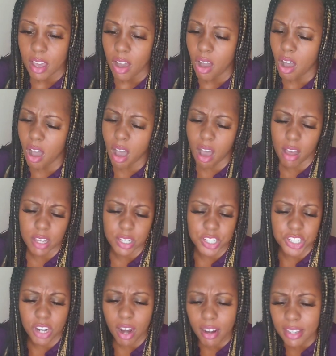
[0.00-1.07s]
Aw,
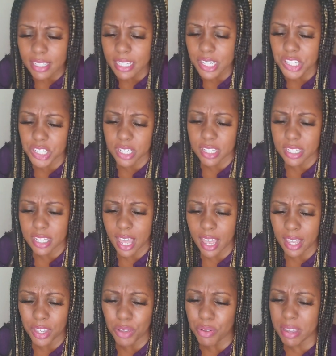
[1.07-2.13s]
Charlie, she'd say,
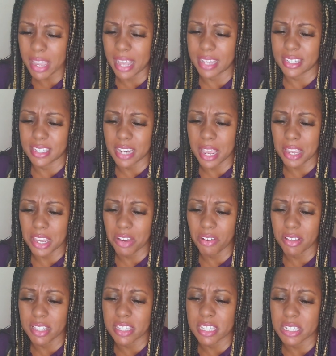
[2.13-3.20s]
you can't stay here in
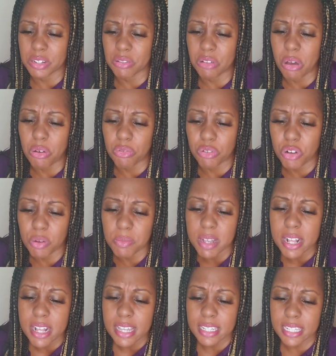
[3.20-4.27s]
this little old room
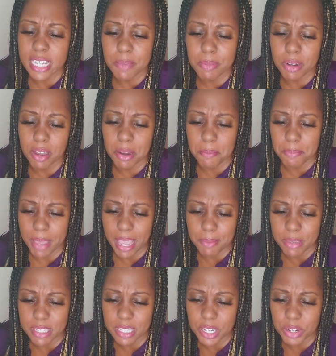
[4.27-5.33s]
sleeping on a baby
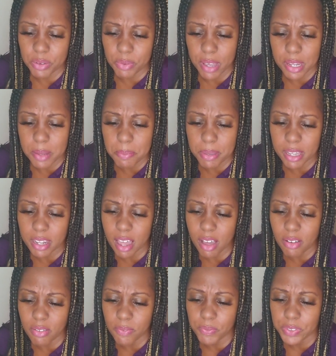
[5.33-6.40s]
Cinderella
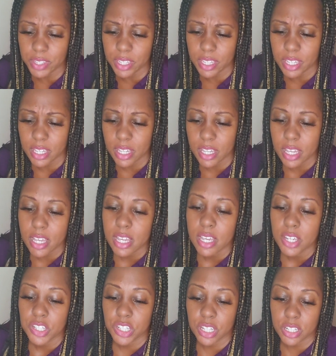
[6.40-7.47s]
pillow.
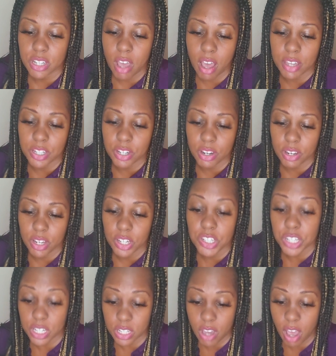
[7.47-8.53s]
She'd toss
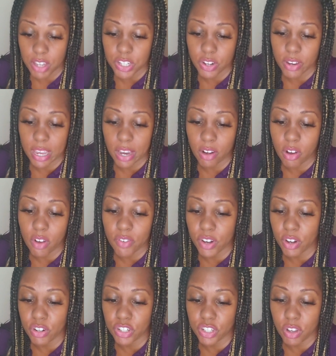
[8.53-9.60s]
her hair over
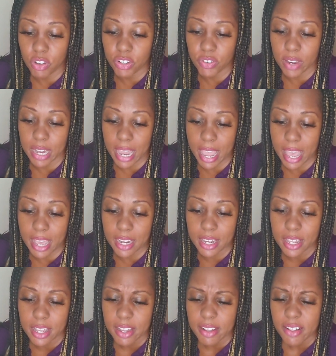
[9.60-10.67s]
her shoulder and add,
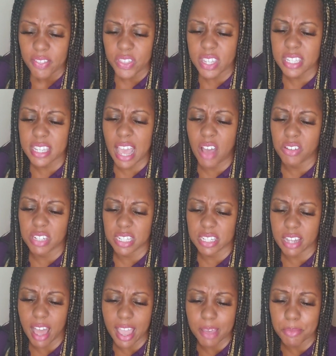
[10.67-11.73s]
this house is
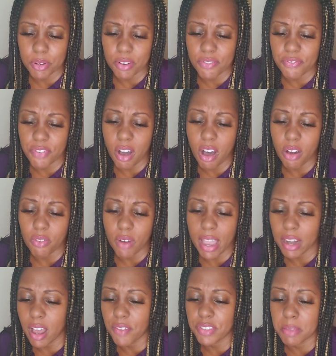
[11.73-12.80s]
liable to fall right
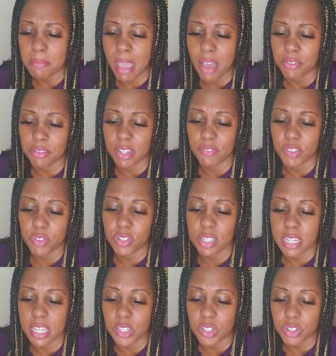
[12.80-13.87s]
off the mountain if you
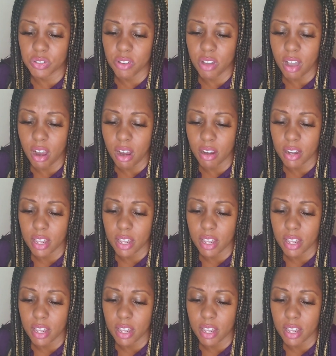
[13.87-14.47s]
sneeze too hard.